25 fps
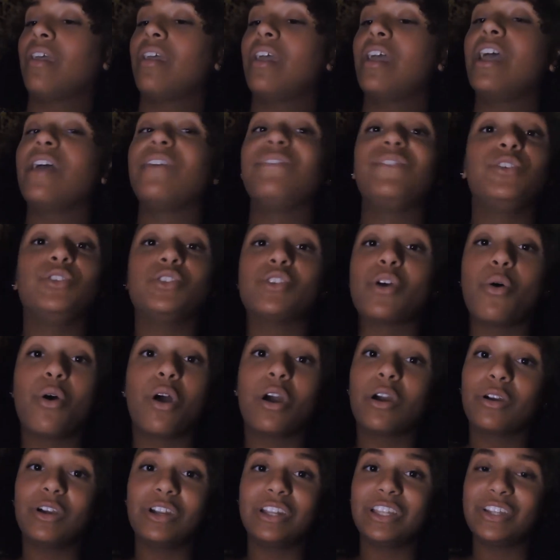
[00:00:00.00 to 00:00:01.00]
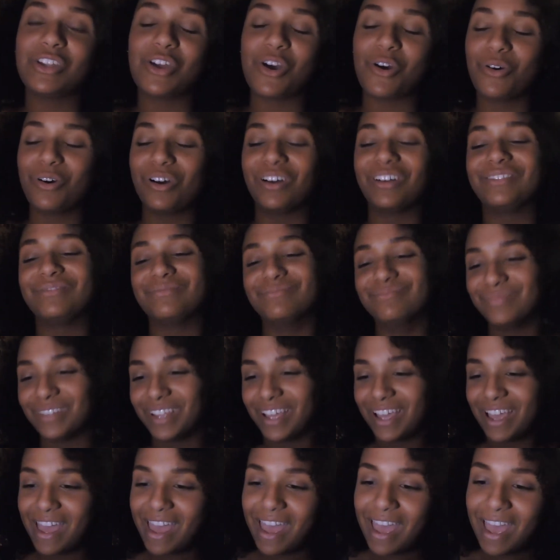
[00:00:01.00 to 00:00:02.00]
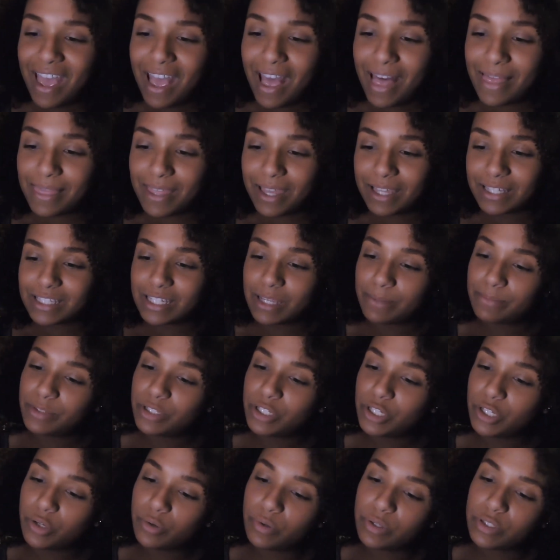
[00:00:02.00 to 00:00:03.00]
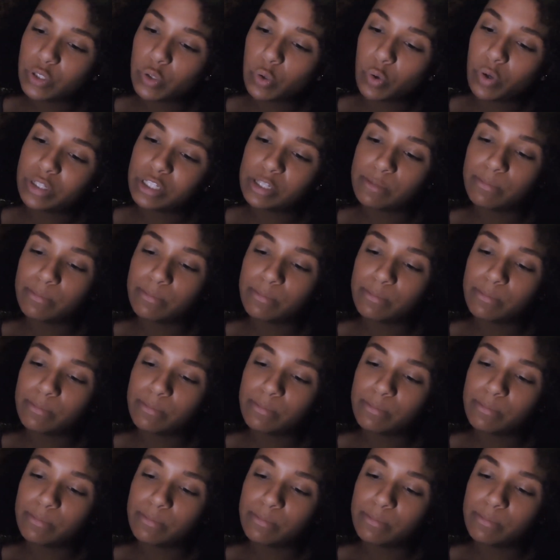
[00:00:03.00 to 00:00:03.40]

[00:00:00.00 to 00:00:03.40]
if you don't already know. And then tip 2 is going